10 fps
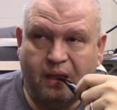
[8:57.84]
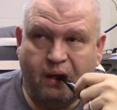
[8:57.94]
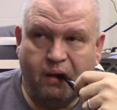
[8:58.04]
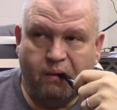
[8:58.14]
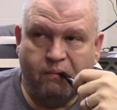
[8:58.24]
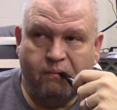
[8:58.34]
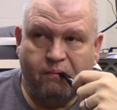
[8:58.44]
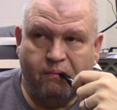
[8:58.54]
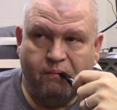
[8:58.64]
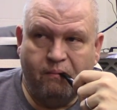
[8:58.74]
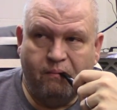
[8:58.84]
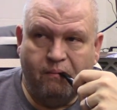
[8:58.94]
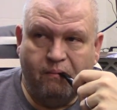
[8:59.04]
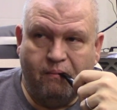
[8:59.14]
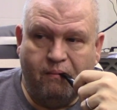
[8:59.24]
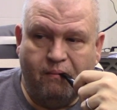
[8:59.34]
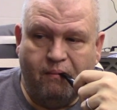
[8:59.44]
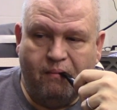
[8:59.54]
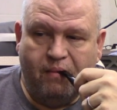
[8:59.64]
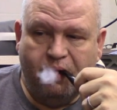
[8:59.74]

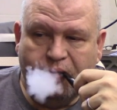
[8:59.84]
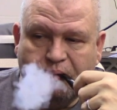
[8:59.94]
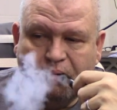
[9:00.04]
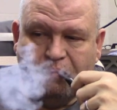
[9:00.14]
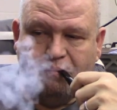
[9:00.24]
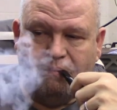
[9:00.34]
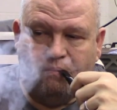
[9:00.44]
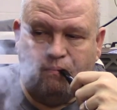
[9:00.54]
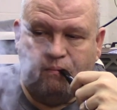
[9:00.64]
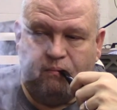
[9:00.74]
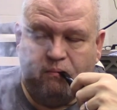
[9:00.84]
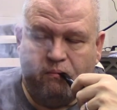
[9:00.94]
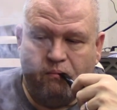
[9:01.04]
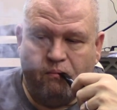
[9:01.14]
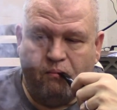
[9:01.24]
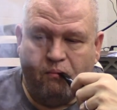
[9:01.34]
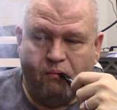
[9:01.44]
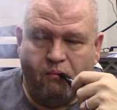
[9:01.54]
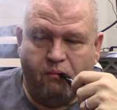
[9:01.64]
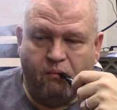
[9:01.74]

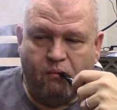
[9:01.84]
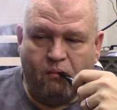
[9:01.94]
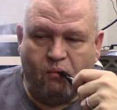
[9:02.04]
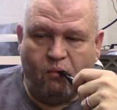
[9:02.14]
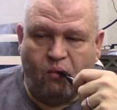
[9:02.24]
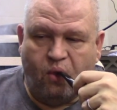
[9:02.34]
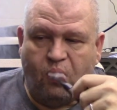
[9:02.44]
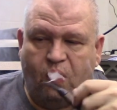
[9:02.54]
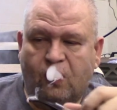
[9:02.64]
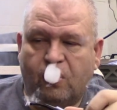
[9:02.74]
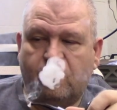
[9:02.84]
(silence)